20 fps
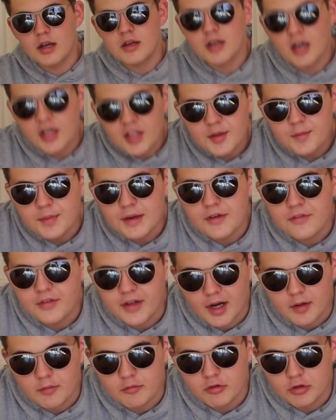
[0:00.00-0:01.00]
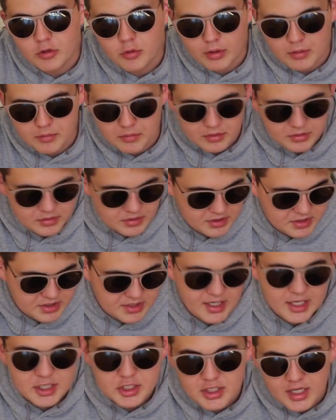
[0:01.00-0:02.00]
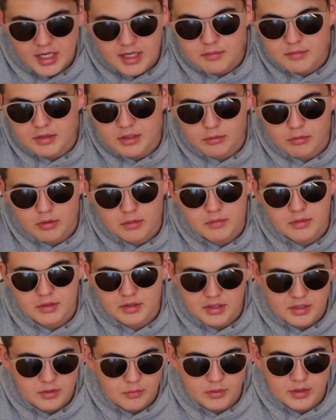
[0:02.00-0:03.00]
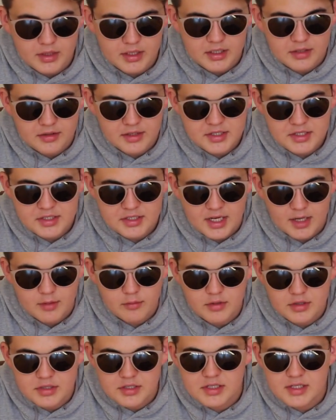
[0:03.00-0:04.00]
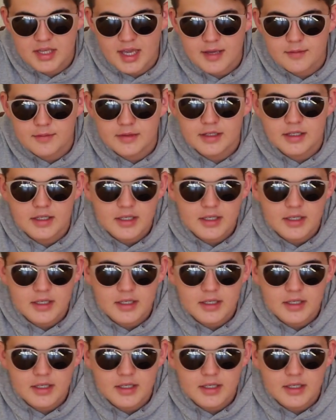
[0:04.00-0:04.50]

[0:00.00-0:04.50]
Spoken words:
another bit of camera equipment / gaming equipment. Weird. This is camera, this is gaming.